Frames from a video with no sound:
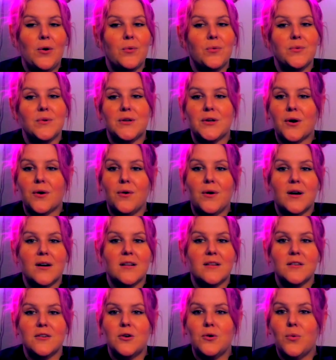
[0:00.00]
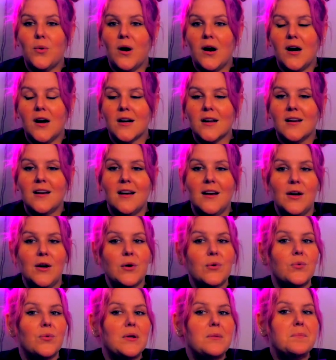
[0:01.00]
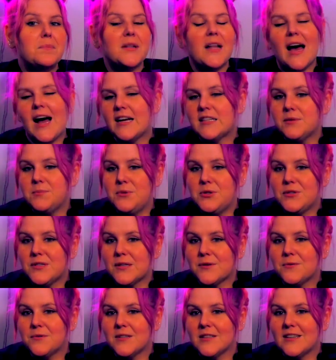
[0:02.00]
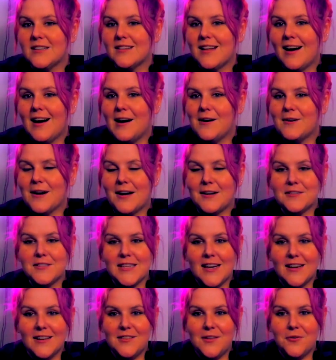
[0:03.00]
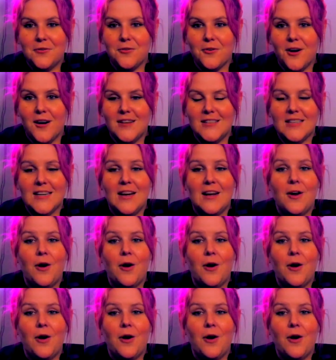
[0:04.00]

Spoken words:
We'd go on a little walk. We'd blast music really loud outside the front.